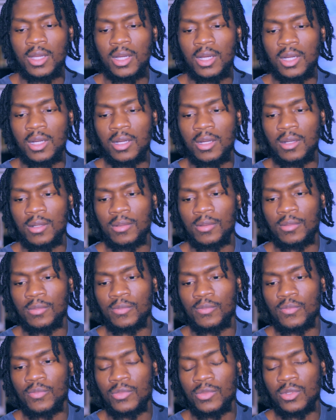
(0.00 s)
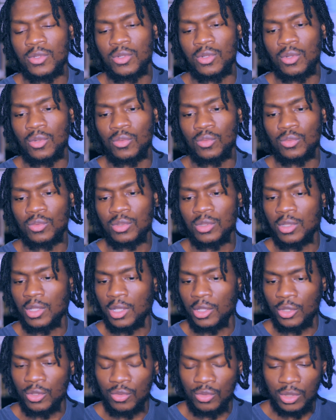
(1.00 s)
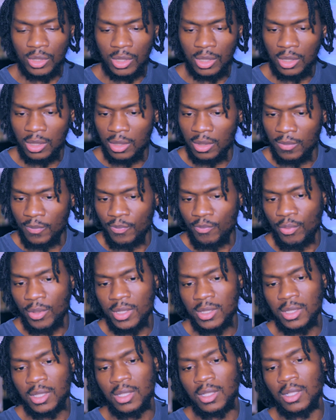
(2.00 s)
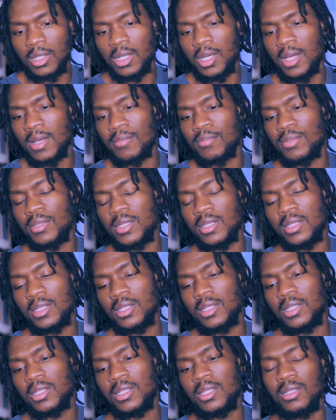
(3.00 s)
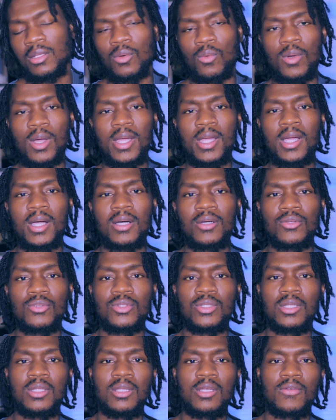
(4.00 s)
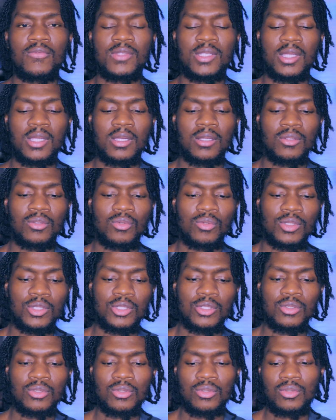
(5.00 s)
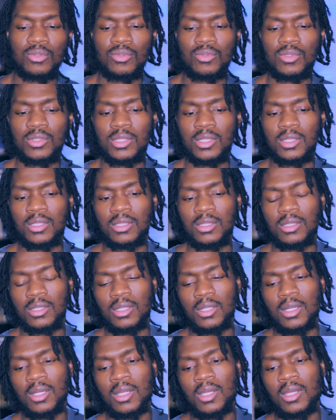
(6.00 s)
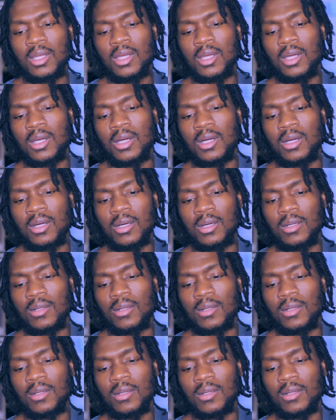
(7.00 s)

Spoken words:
Um, you know, accusing the president of not being in the White House enough to handle issues, and